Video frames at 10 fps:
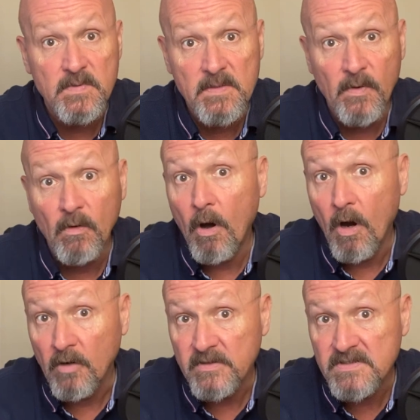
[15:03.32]
people
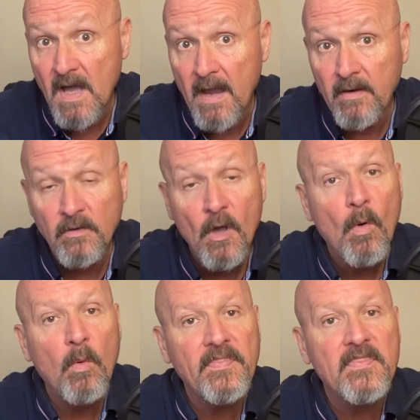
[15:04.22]
are retired
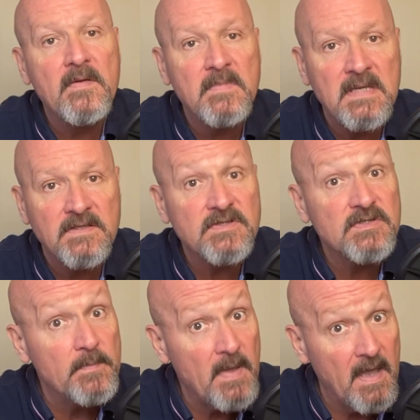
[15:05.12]
with the means
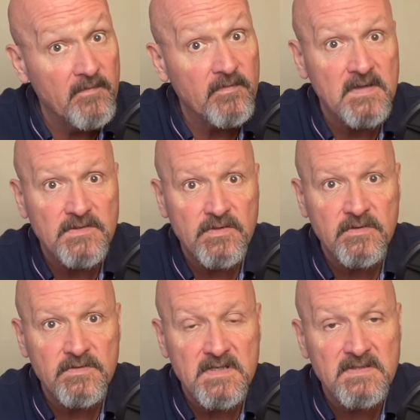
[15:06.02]
to pay for these
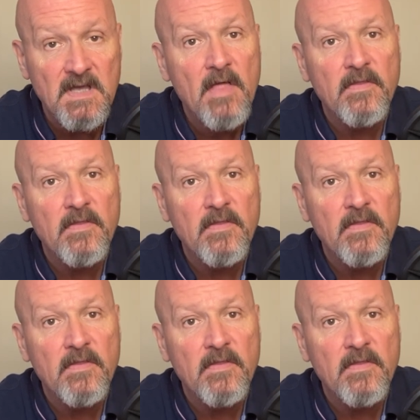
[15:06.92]
cruises.